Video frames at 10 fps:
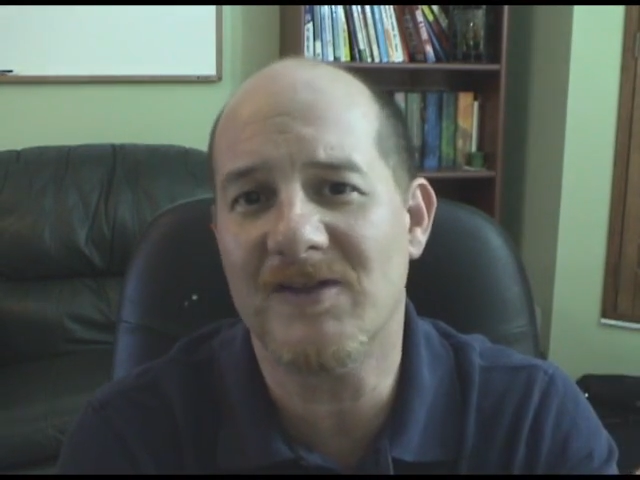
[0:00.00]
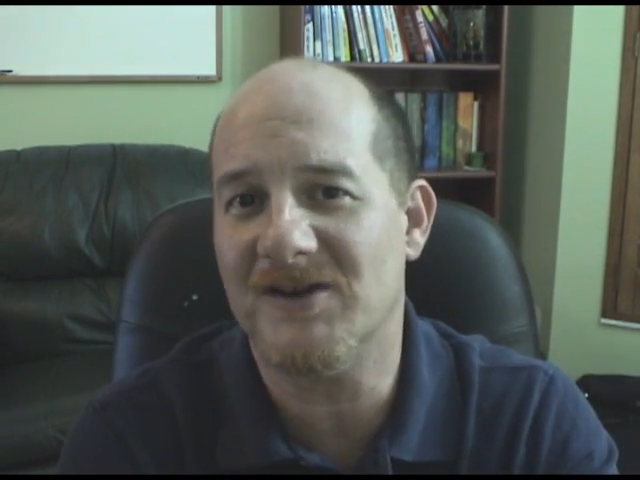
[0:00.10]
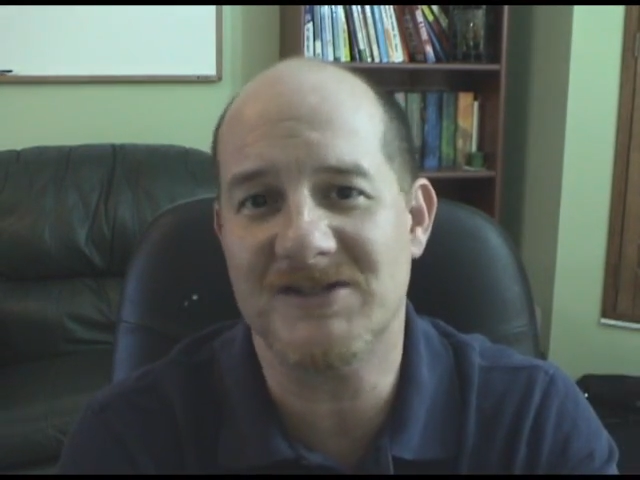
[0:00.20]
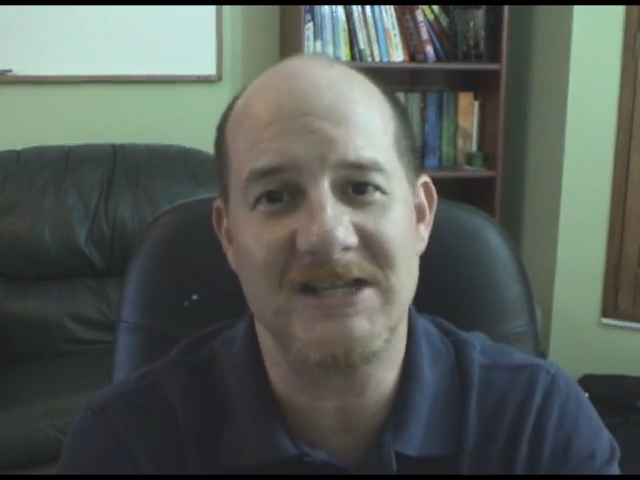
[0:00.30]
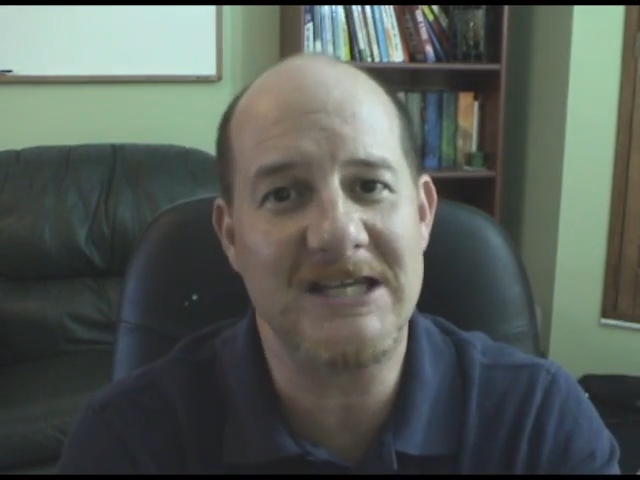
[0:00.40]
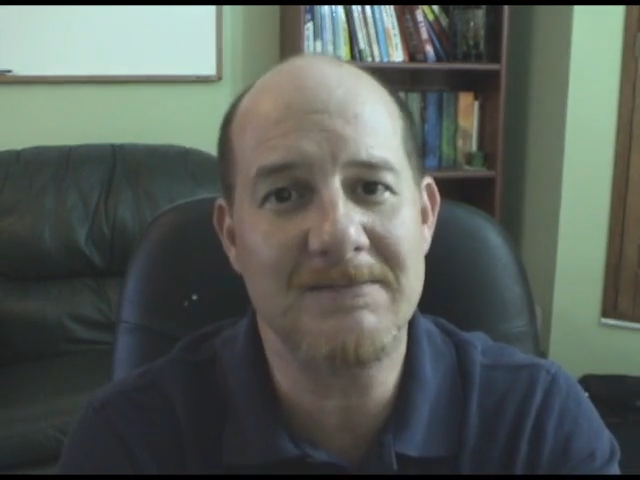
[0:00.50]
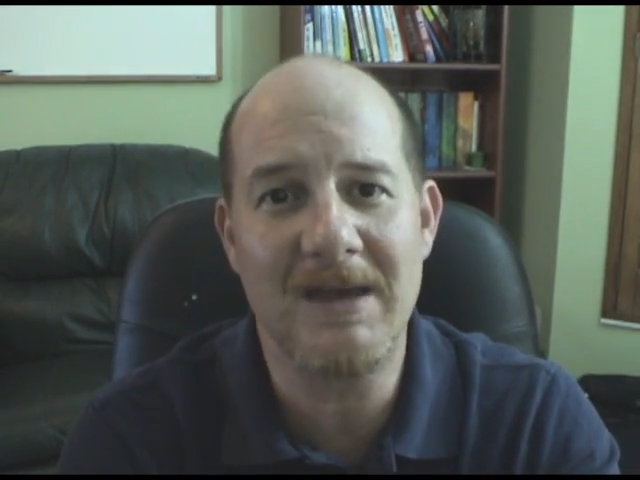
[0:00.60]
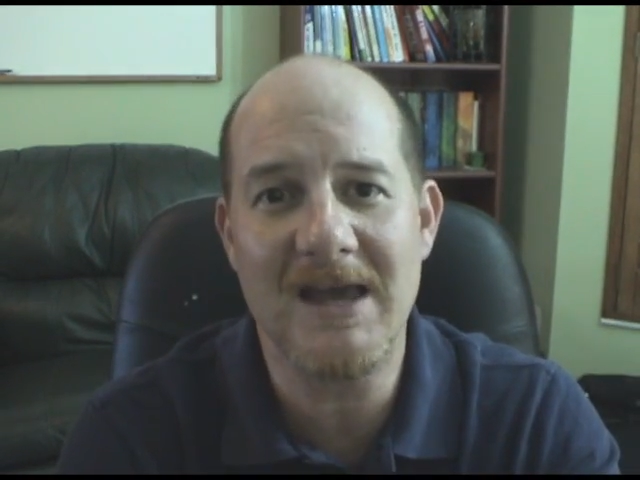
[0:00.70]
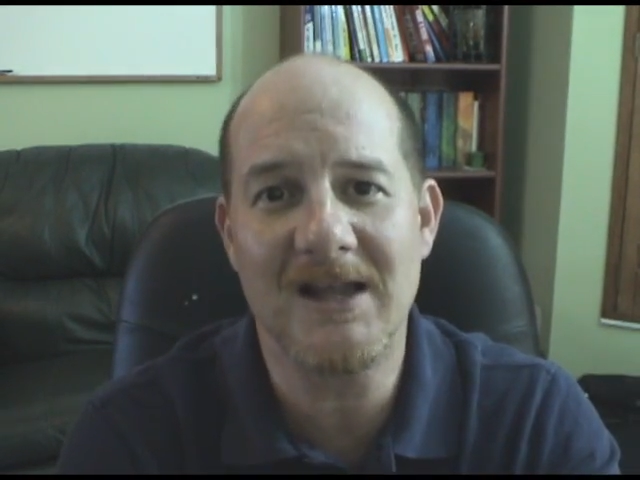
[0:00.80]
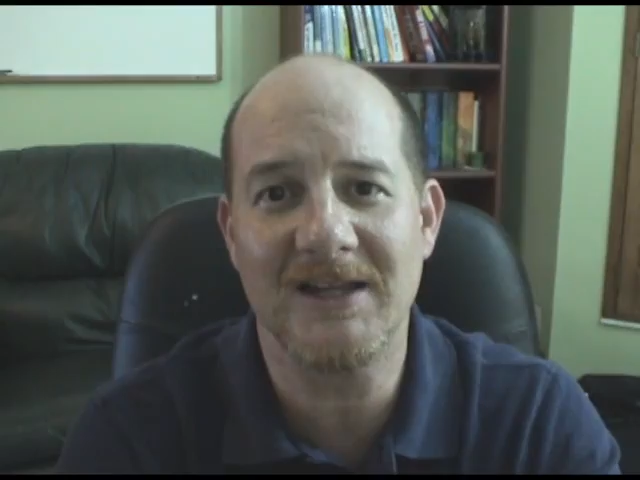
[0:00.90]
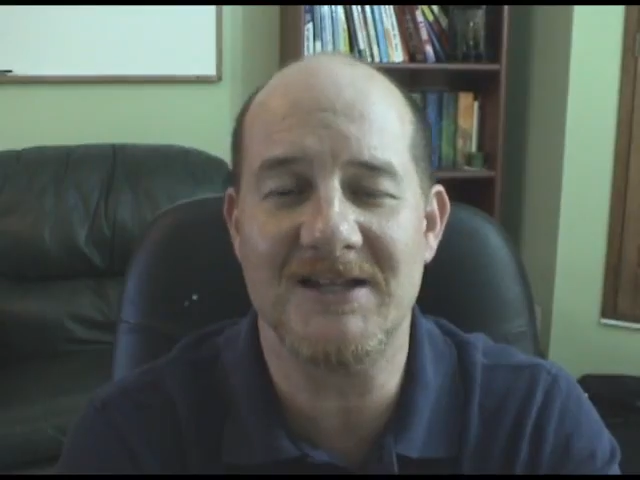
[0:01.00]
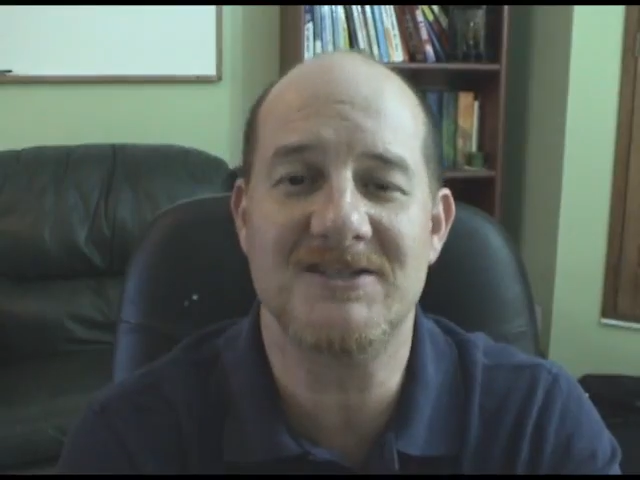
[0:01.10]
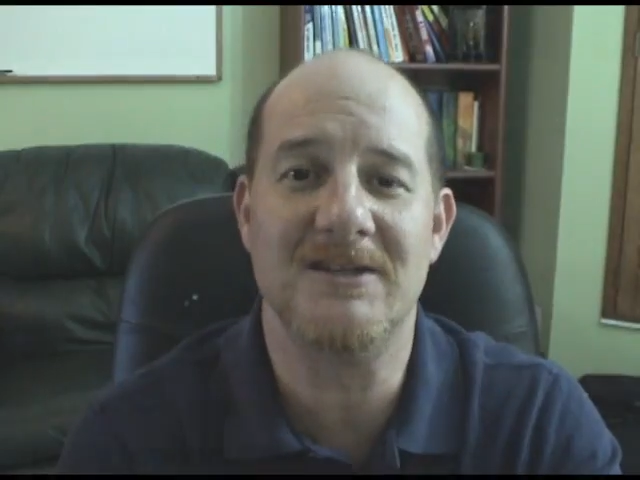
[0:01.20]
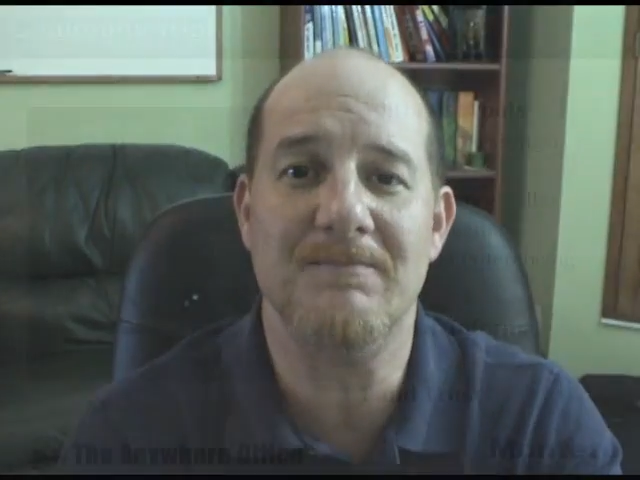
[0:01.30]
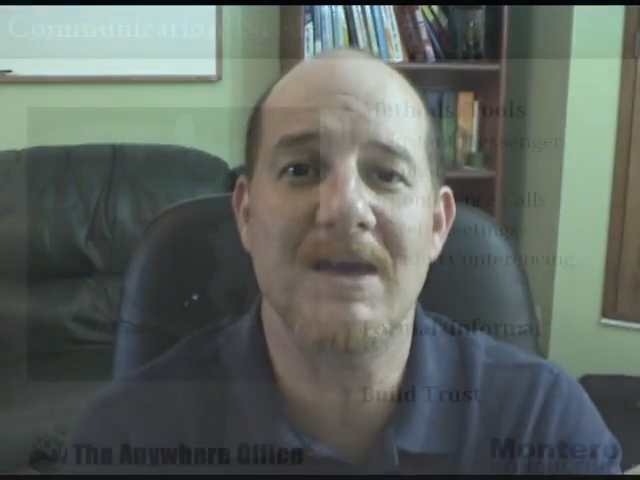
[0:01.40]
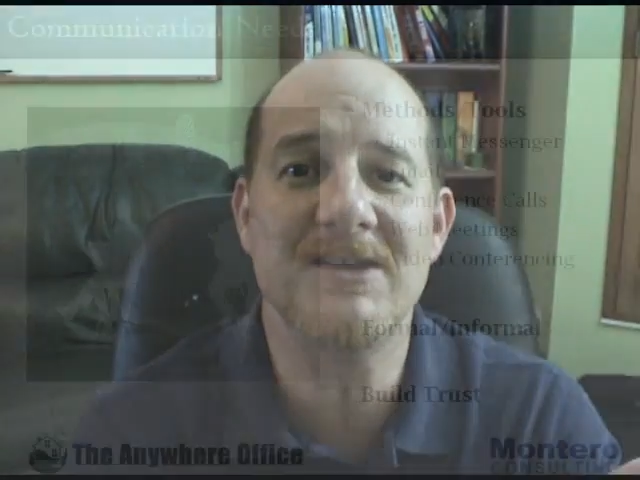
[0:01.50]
There's email, instant